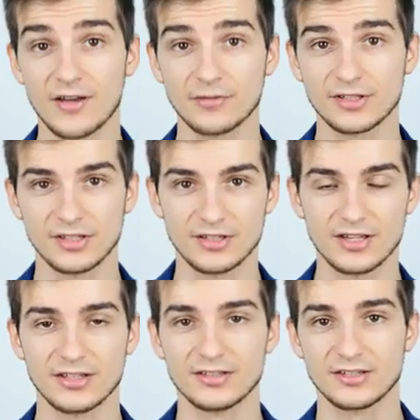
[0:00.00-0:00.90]
the iPhone
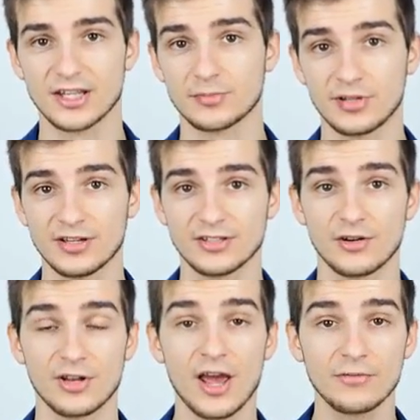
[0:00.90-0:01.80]
6s and 6s Plus, and
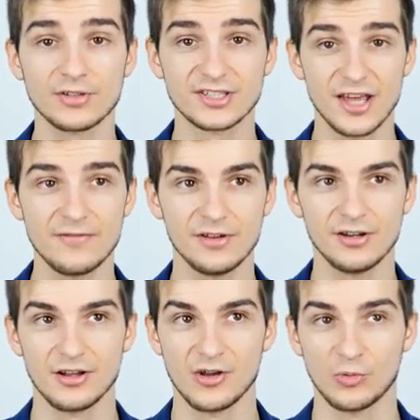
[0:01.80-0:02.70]
on the iPhone
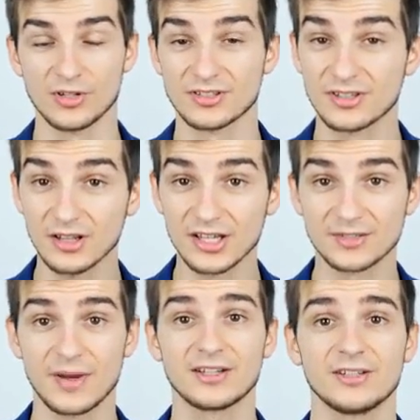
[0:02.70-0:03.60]
7, we're still
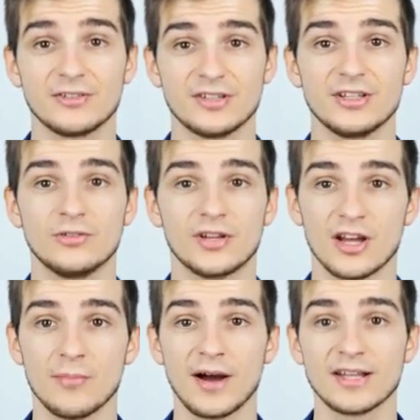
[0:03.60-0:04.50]
expecting to see
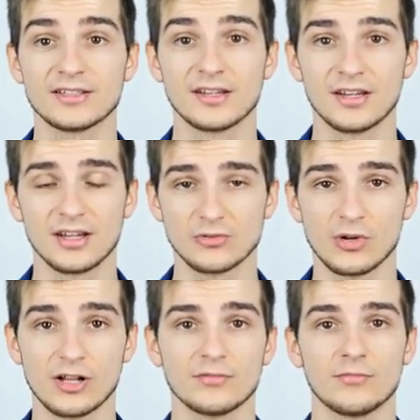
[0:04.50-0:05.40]
2GB as
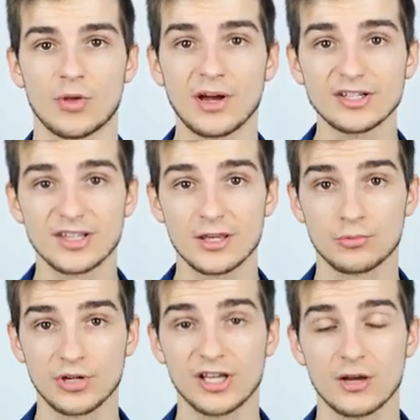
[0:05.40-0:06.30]
well. You might just
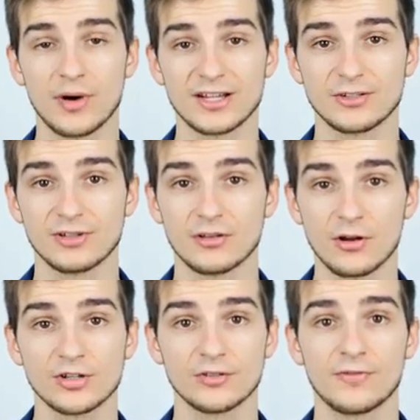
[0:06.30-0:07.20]
get 3GB on the
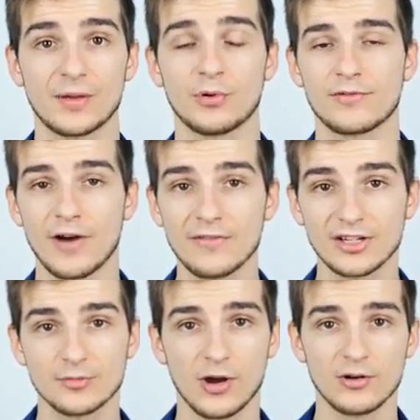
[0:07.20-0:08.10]
larger
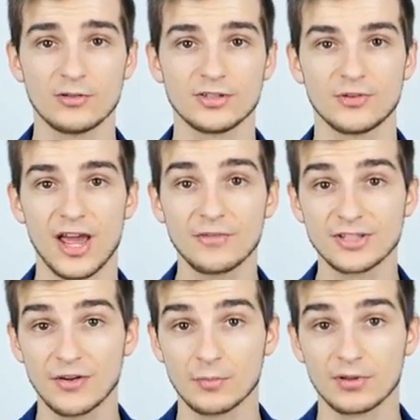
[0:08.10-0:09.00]
5.5-inch model, so the
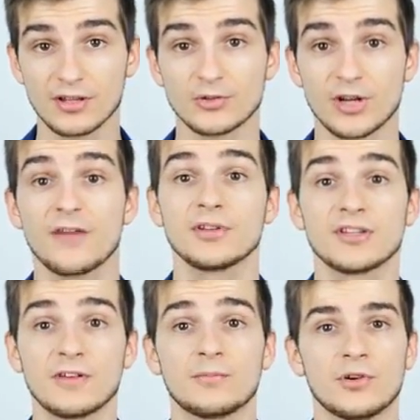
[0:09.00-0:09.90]
iPhone 7 Plus or the iPhone
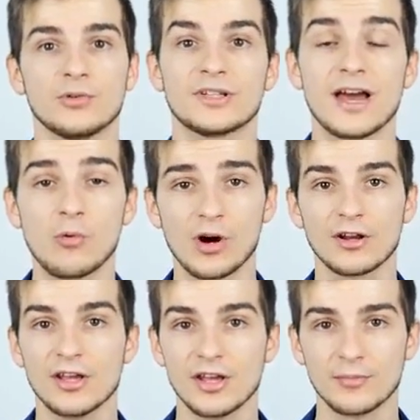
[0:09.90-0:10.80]
7 Pro, that
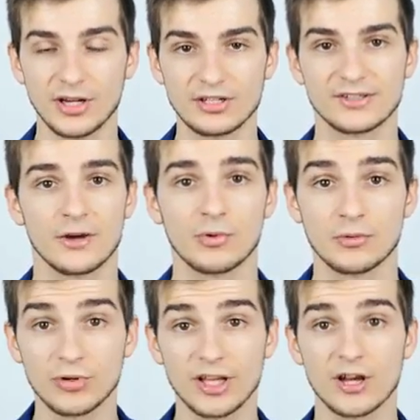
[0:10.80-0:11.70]
one might just come
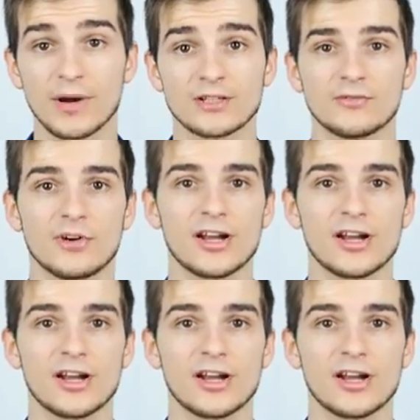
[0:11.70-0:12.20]
with 3GB of